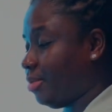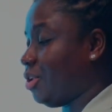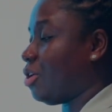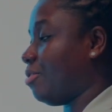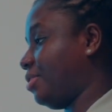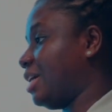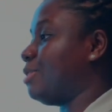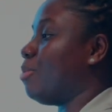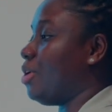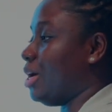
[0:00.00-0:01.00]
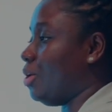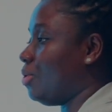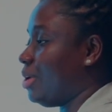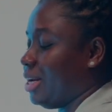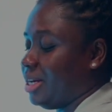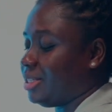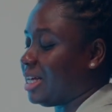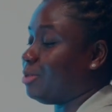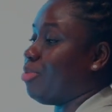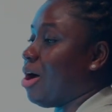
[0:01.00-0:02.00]
Your coffee gets more yellow, and then it
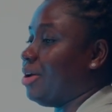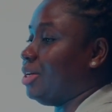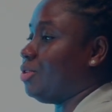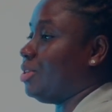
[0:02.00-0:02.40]
starts browning.